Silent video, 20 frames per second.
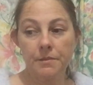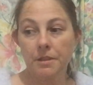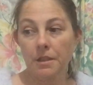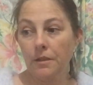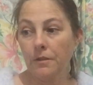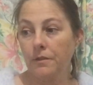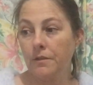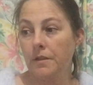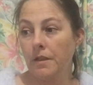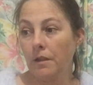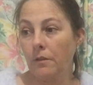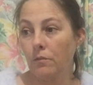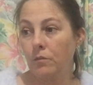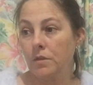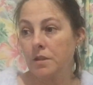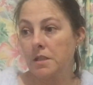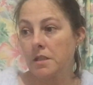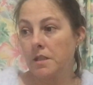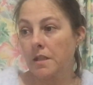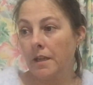So that
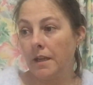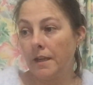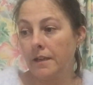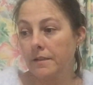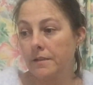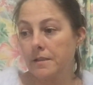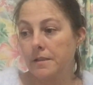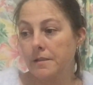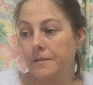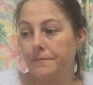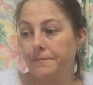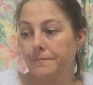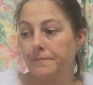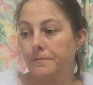was that.